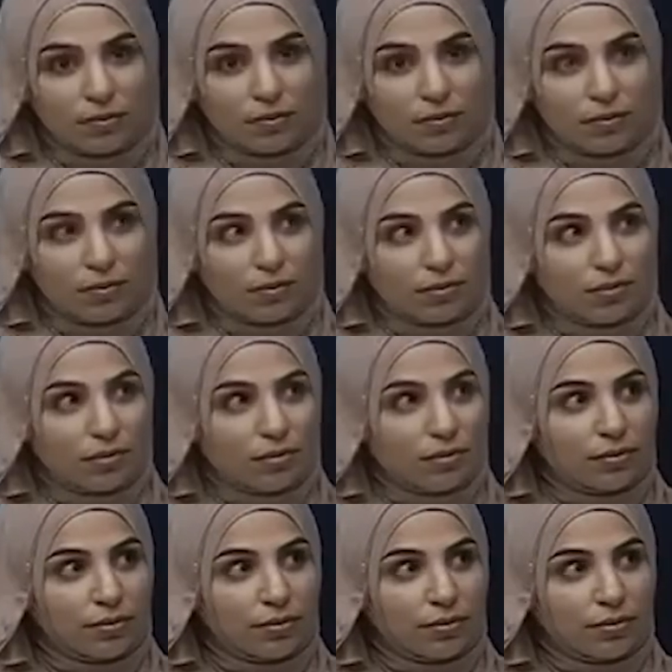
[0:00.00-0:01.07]

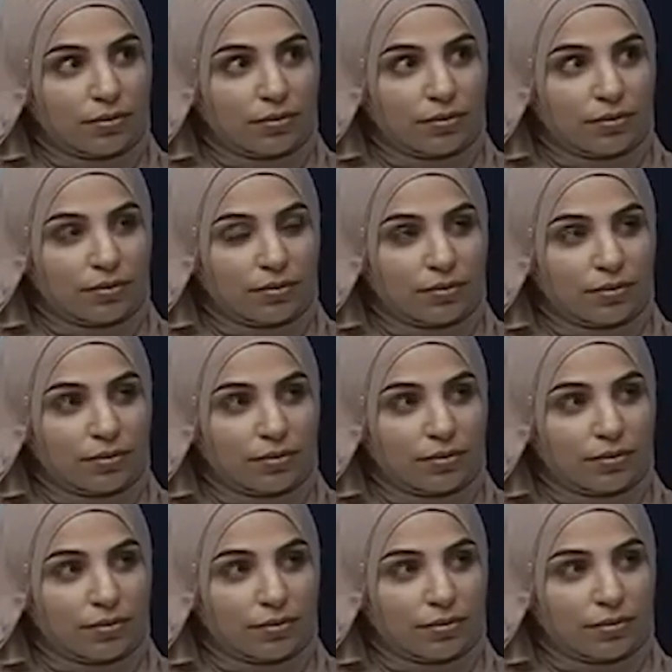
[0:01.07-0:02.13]

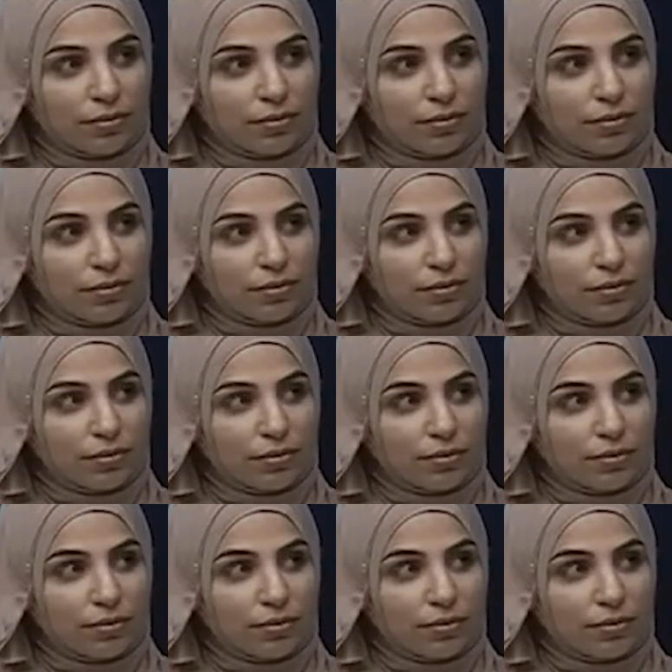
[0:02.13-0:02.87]
No words are spoken by the person on screen.